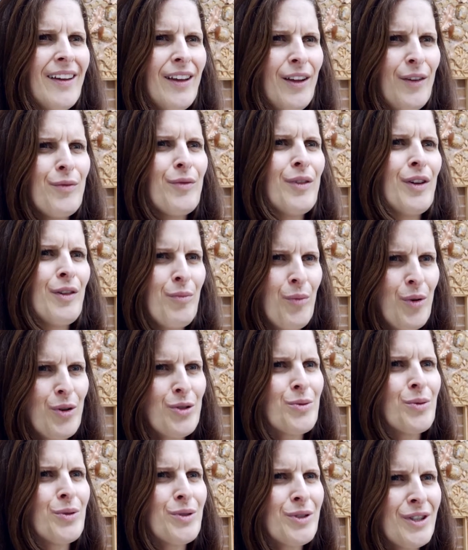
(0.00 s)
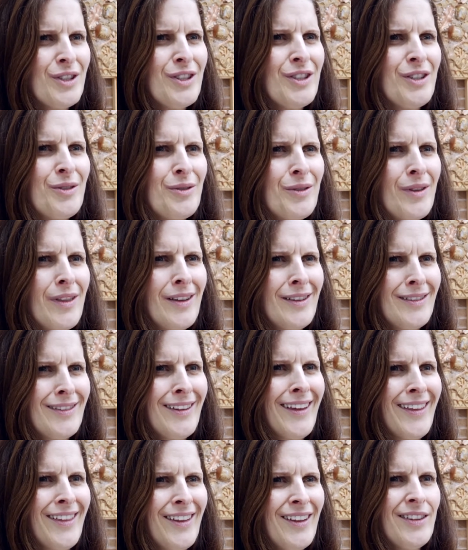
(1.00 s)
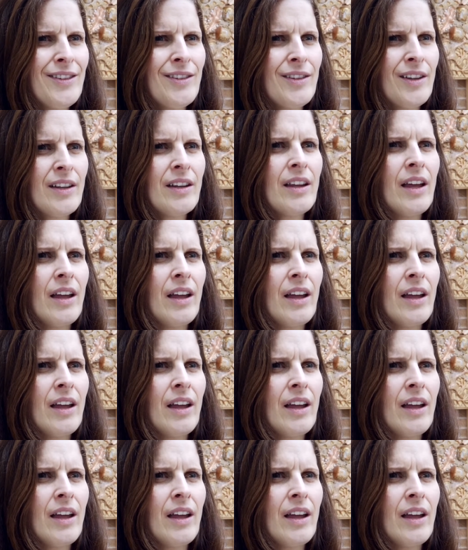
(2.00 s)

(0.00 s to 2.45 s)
if, if more schools could do things like this and